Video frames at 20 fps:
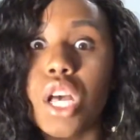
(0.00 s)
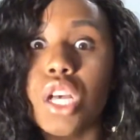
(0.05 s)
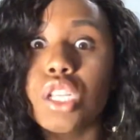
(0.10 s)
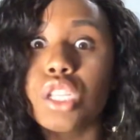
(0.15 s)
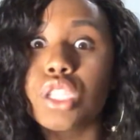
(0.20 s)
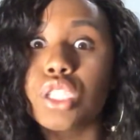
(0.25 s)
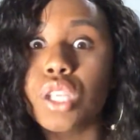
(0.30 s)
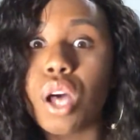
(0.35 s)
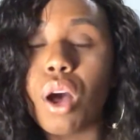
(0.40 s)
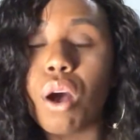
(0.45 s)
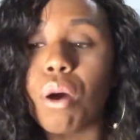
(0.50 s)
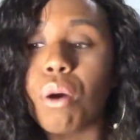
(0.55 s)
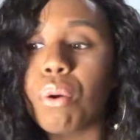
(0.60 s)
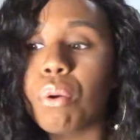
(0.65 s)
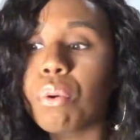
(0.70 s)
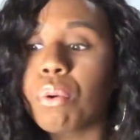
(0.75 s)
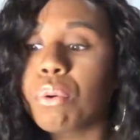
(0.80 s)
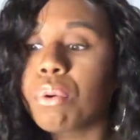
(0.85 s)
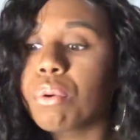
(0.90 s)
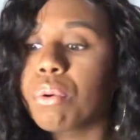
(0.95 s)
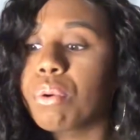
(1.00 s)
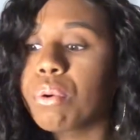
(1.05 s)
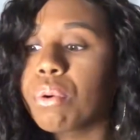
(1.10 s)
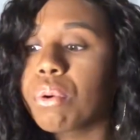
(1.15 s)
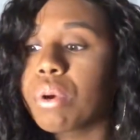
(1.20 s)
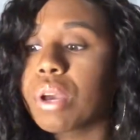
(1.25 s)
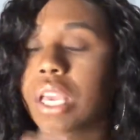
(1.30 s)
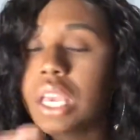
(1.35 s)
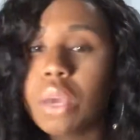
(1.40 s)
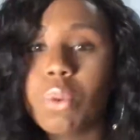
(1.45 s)
So
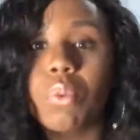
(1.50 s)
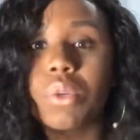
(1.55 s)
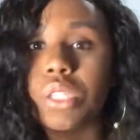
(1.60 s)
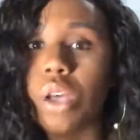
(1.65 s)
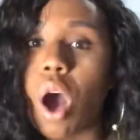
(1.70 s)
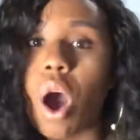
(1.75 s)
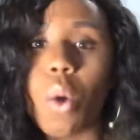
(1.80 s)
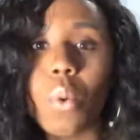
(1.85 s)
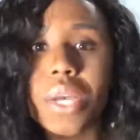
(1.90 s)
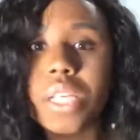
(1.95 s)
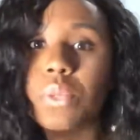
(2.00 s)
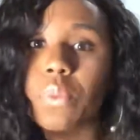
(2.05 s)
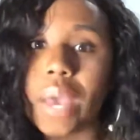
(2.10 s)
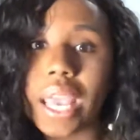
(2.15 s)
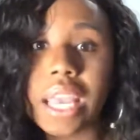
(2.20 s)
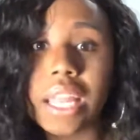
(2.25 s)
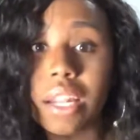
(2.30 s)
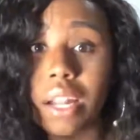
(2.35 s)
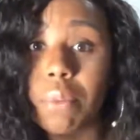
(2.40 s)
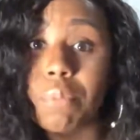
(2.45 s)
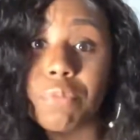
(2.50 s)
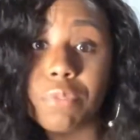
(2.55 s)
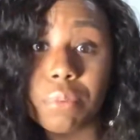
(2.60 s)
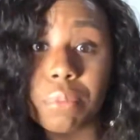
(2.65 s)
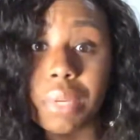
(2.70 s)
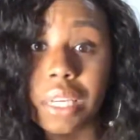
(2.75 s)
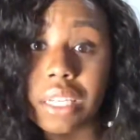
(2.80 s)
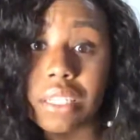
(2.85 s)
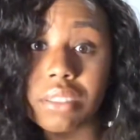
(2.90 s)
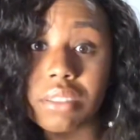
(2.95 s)
he was always waiting up for
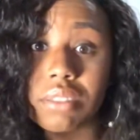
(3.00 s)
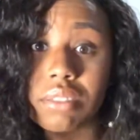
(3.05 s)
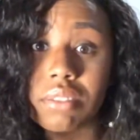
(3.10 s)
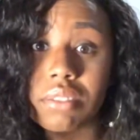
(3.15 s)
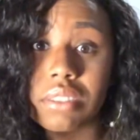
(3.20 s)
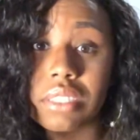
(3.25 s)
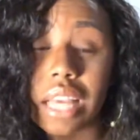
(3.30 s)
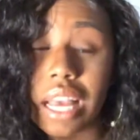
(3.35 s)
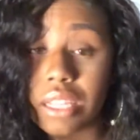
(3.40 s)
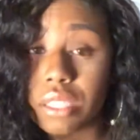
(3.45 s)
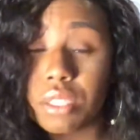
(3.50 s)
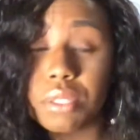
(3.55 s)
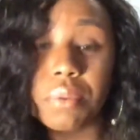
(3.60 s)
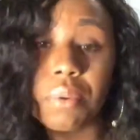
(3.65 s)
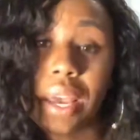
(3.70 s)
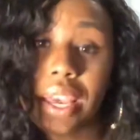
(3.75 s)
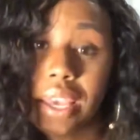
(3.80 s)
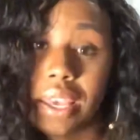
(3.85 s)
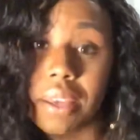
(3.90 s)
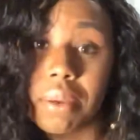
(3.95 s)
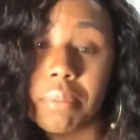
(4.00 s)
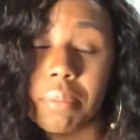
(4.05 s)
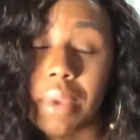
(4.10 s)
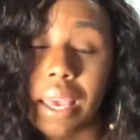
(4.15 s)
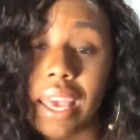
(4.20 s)
me at 2 a.m.